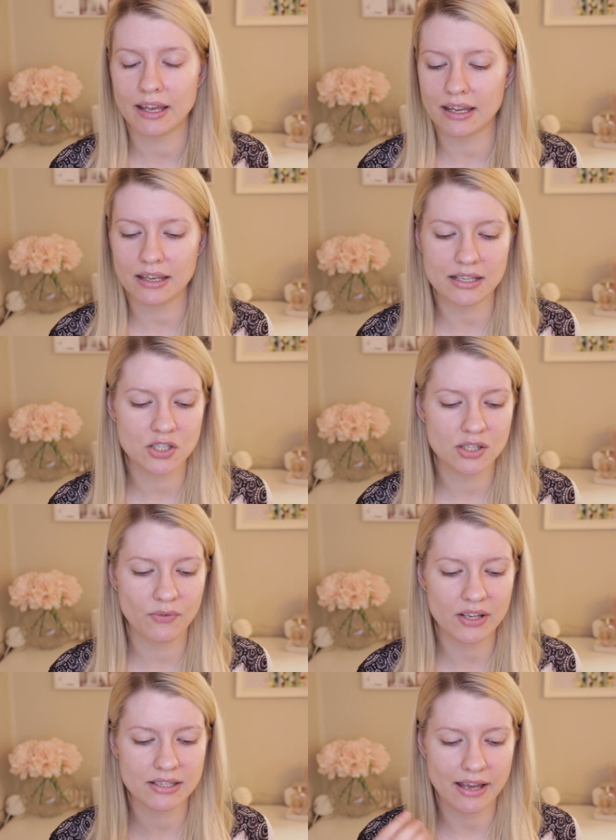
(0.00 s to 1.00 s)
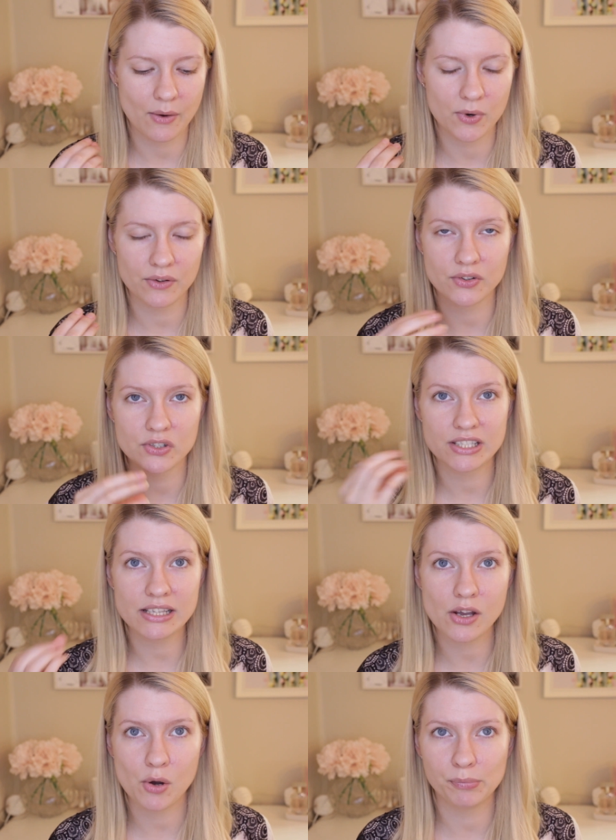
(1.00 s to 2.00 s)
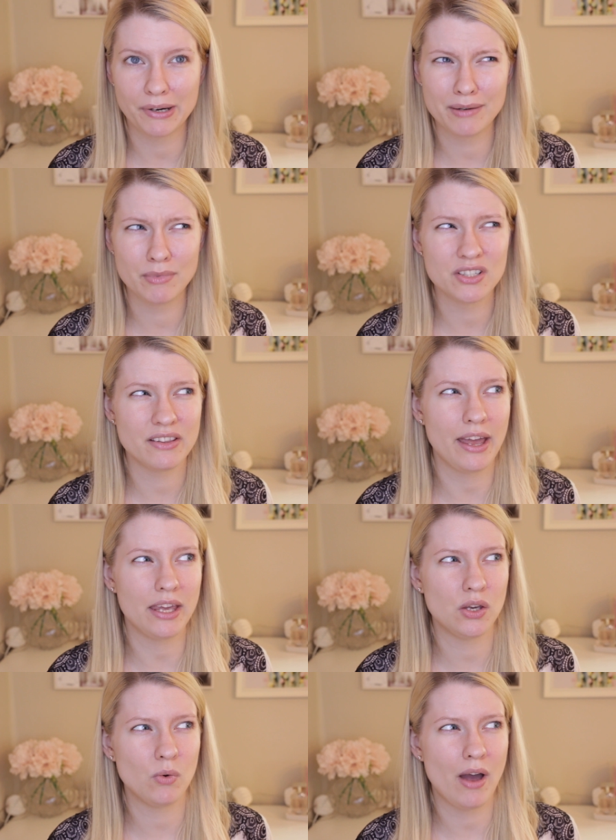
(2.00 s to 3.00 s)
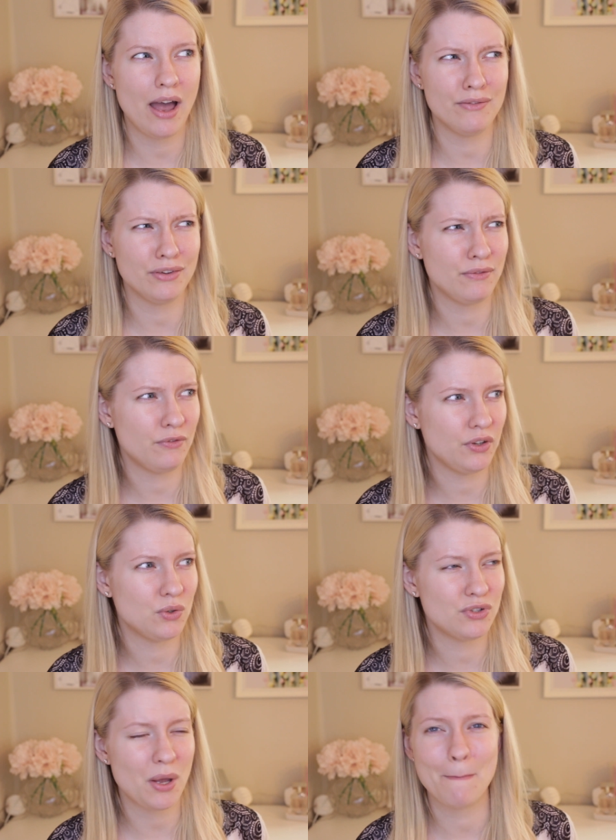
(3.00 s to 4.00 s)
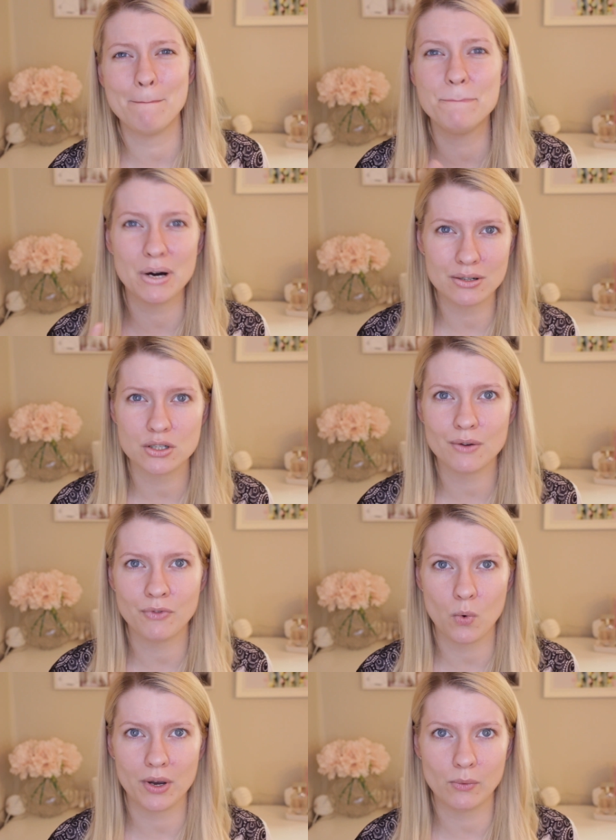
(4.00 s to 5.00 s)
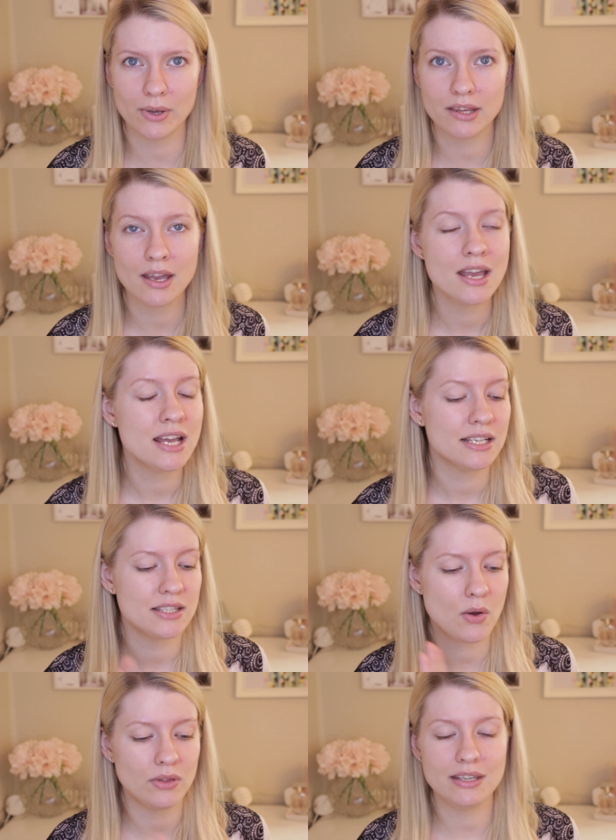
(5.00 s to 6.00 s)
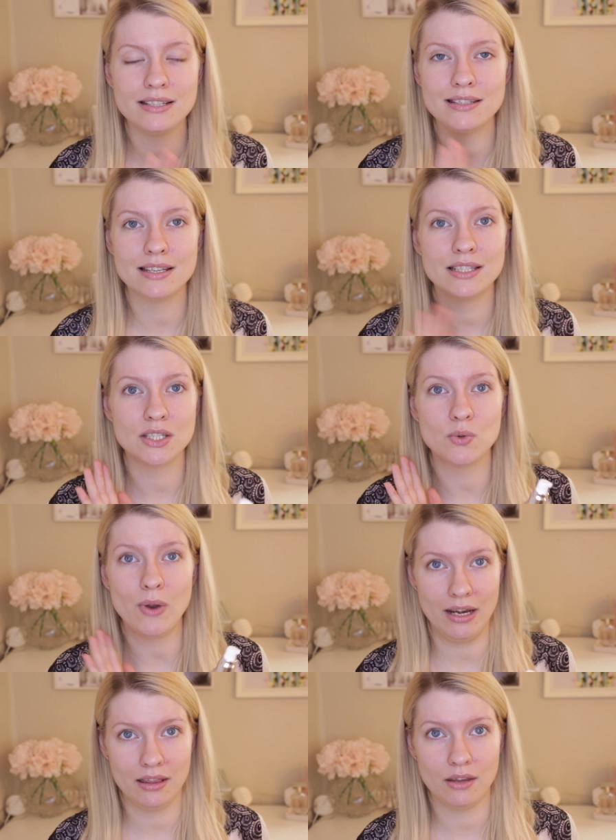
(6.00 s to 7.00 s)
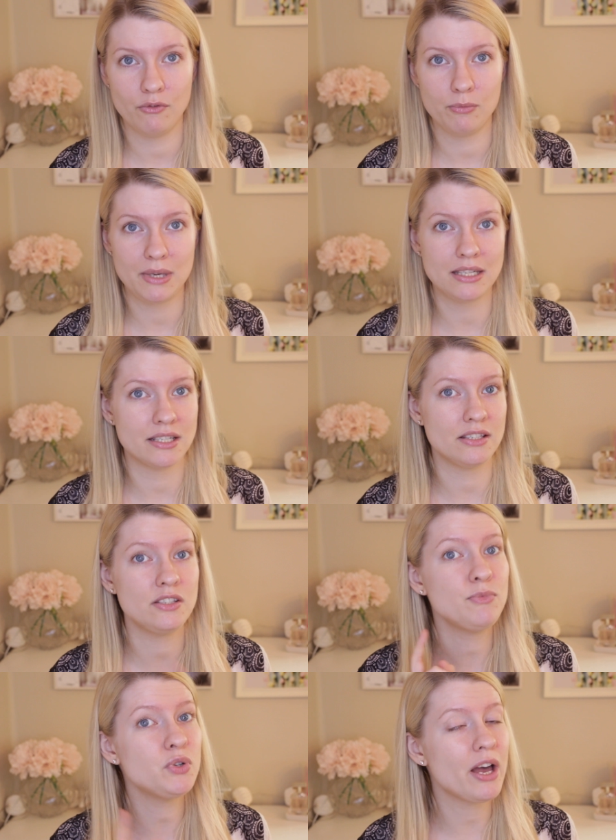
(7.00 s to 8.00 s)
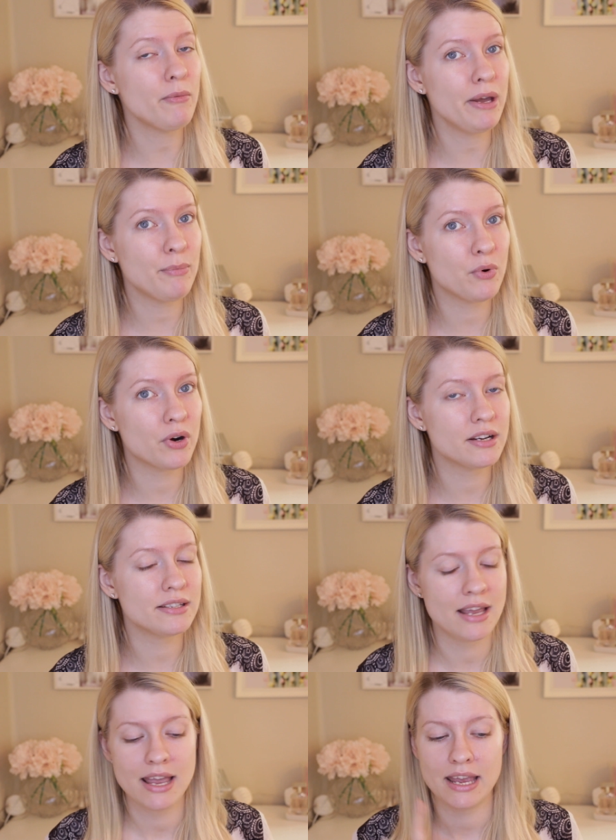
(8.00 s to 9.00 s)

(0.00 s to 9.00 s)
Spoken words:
Like, it just feels like one of those silicone primers that you have infused a bunch of oil with. So this doesn't do anything for me. It doesn't smooth out my pores.